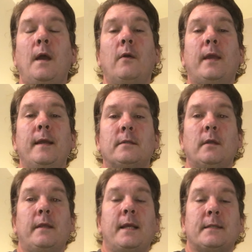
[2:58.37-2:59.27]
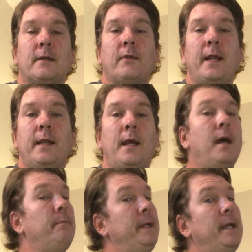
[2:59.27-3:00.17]
Okay, so that's a great
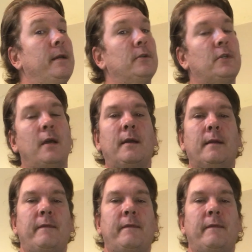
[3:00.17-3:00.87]
uh, beginner song.